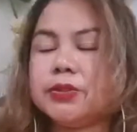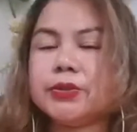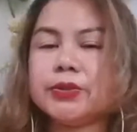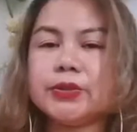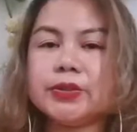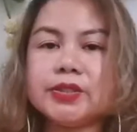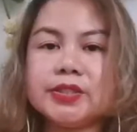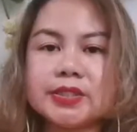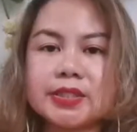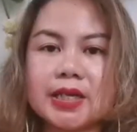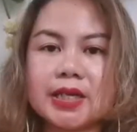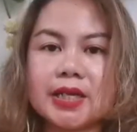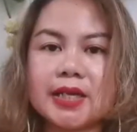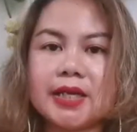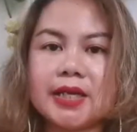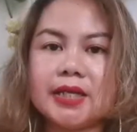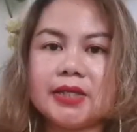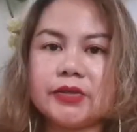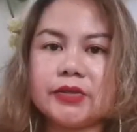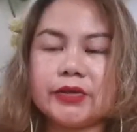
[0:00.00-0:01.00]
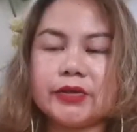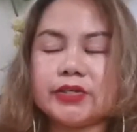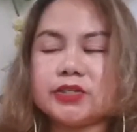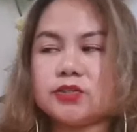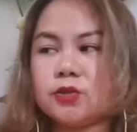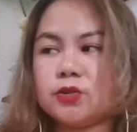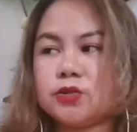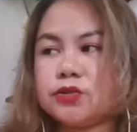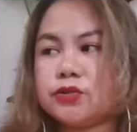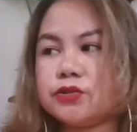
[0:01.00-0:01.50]
Earth clay, there is
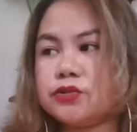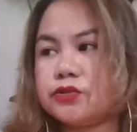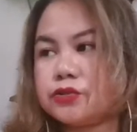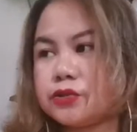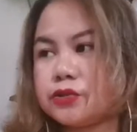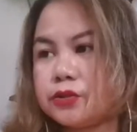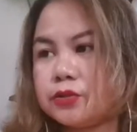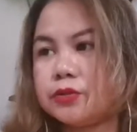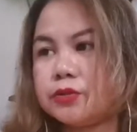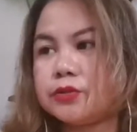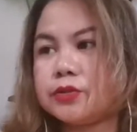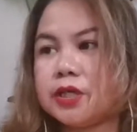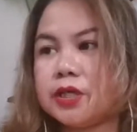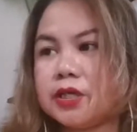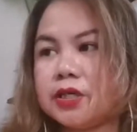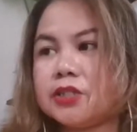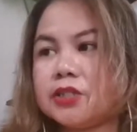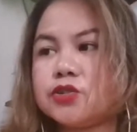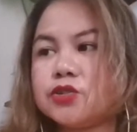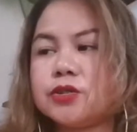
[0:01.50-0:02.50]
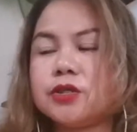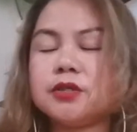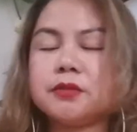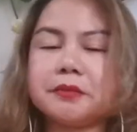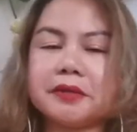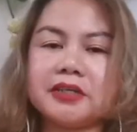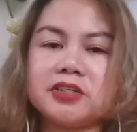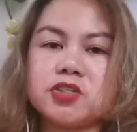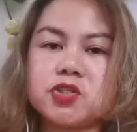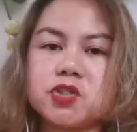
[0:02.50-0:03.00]
also stone, a natural
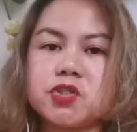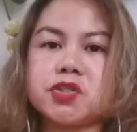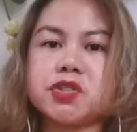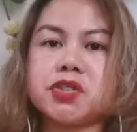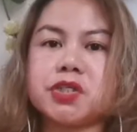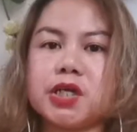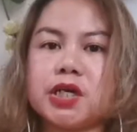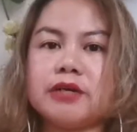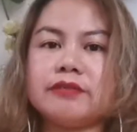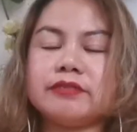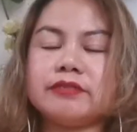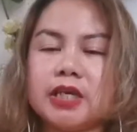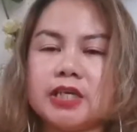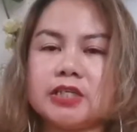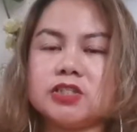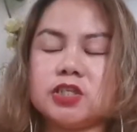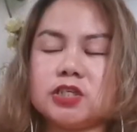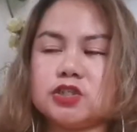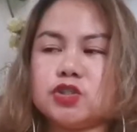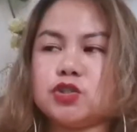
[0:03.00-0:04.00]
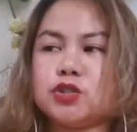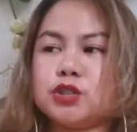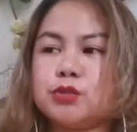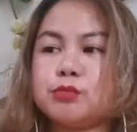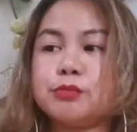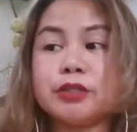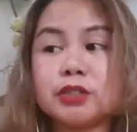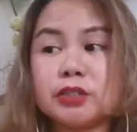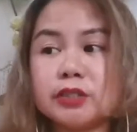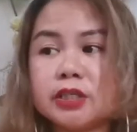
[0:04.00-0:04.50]
mixture of the indigenous
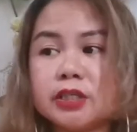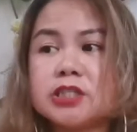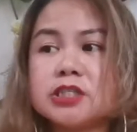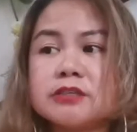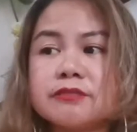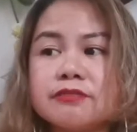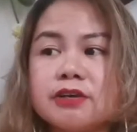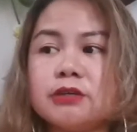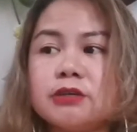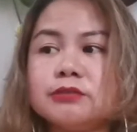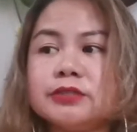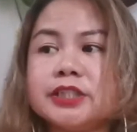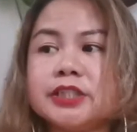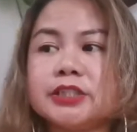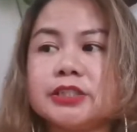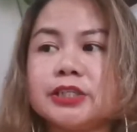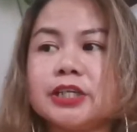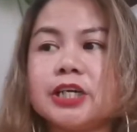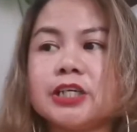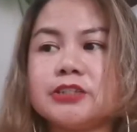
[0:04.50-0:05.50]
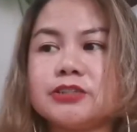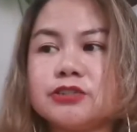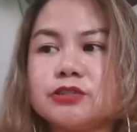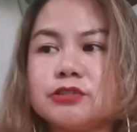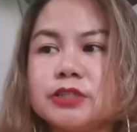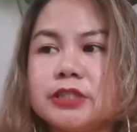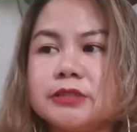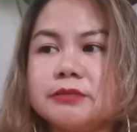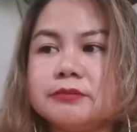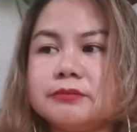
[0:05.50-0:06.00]
materials found in their
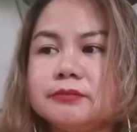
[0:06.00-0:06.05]
country.